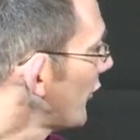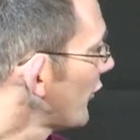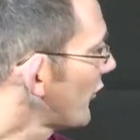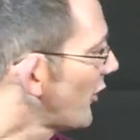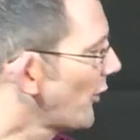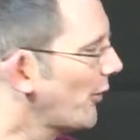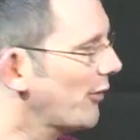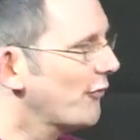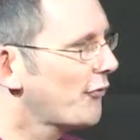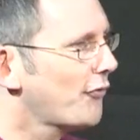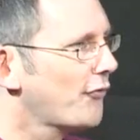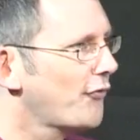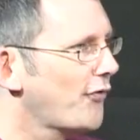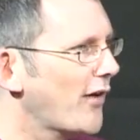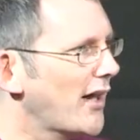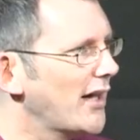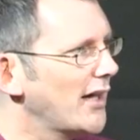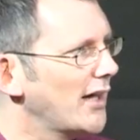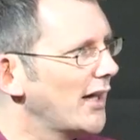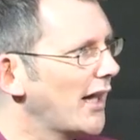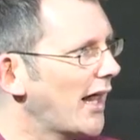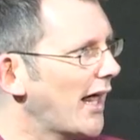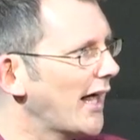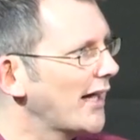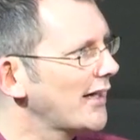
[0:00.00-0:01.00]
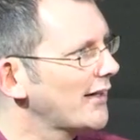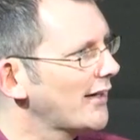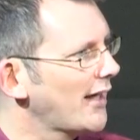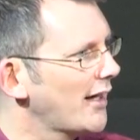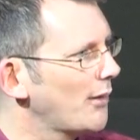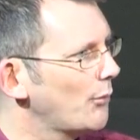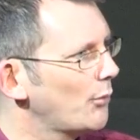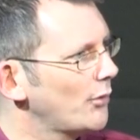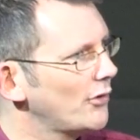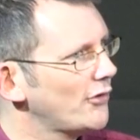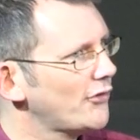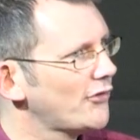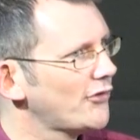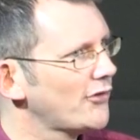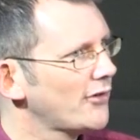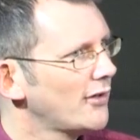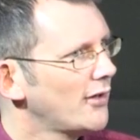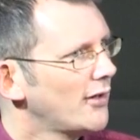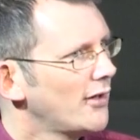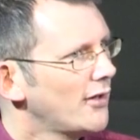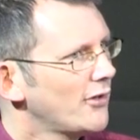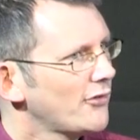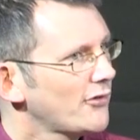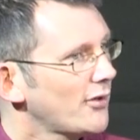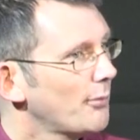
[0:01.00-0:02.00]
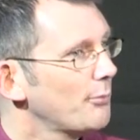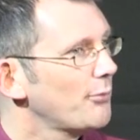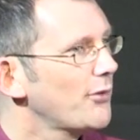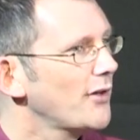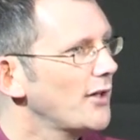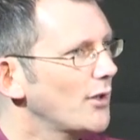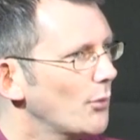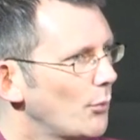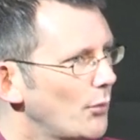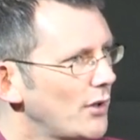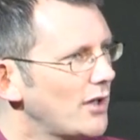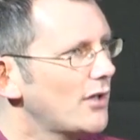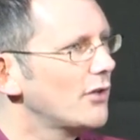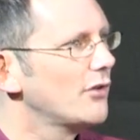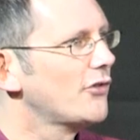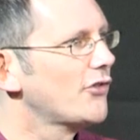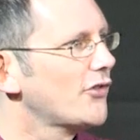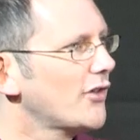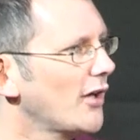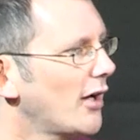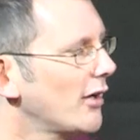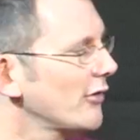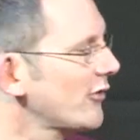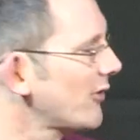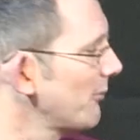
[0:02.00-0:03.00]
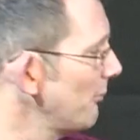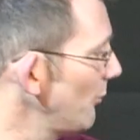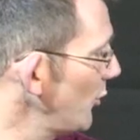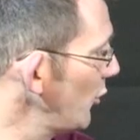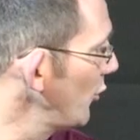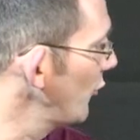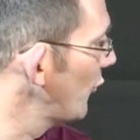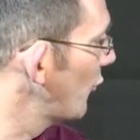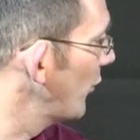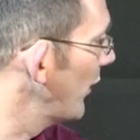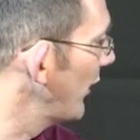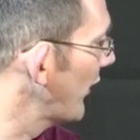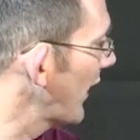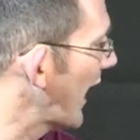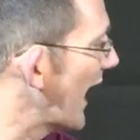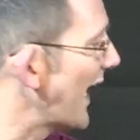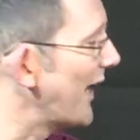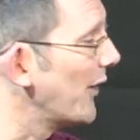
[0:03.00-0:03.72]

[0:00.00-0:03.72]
So it felt like there was something that we could start to move with.